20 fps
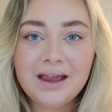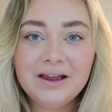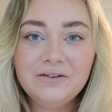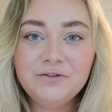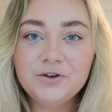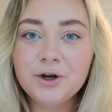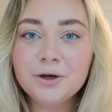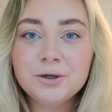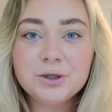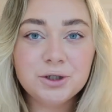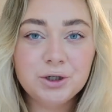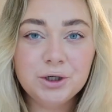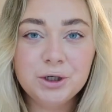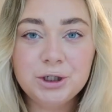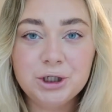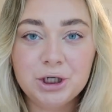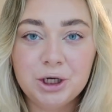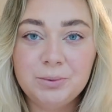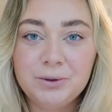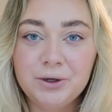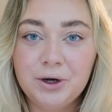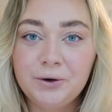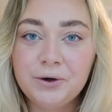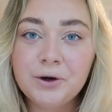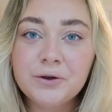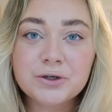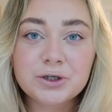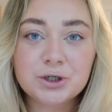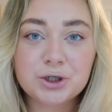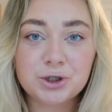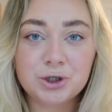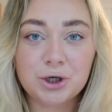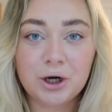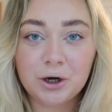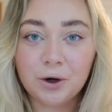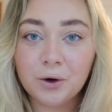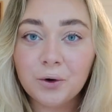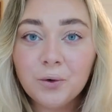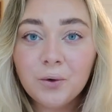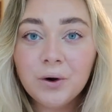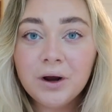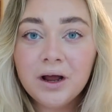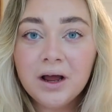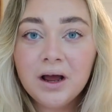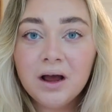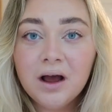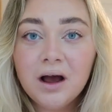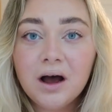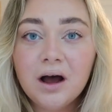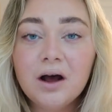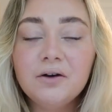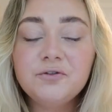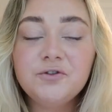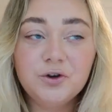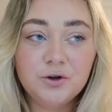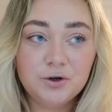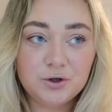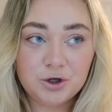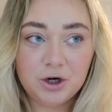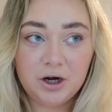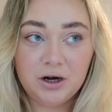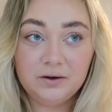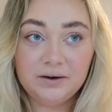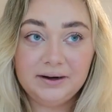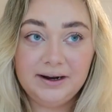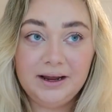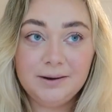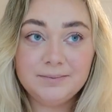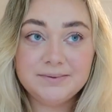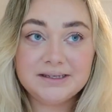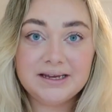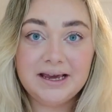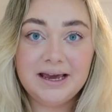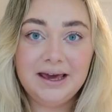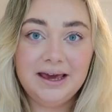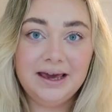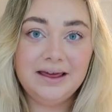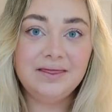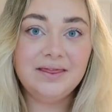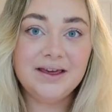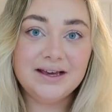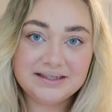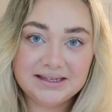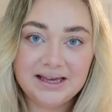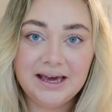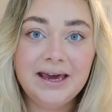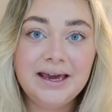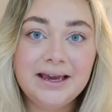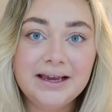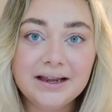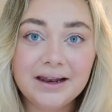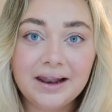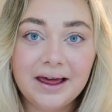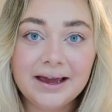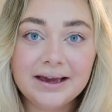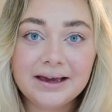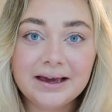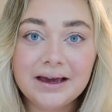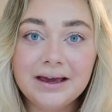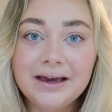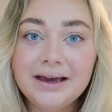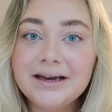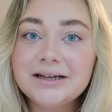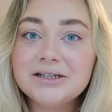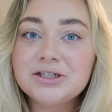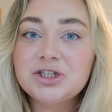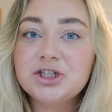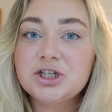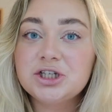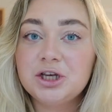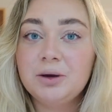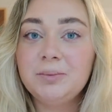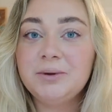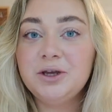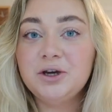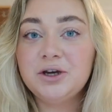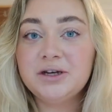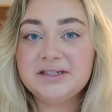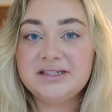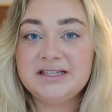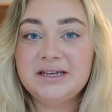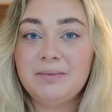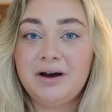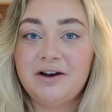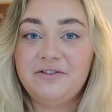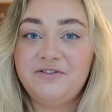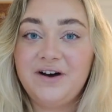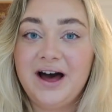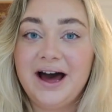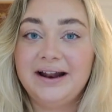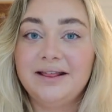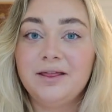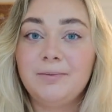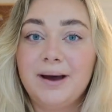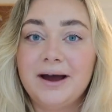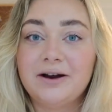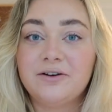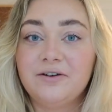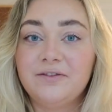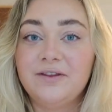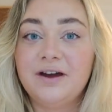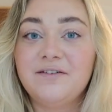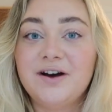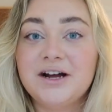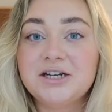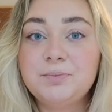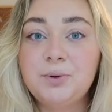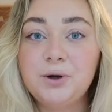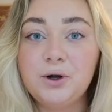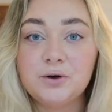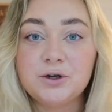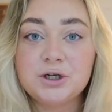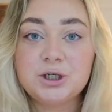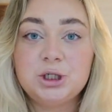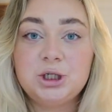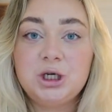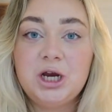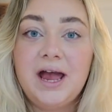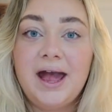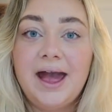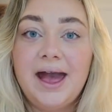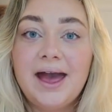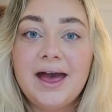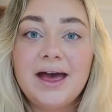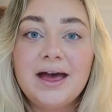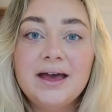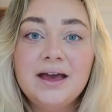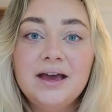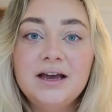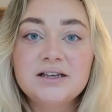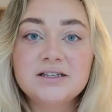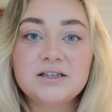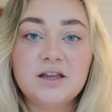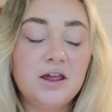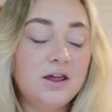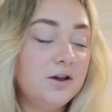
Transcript: if you don't do YouTube, you don't know the struggle of doing try on clips in this heat. Like, it's just, I mean, you can see my fan in the background there. I've had to put it on a chair so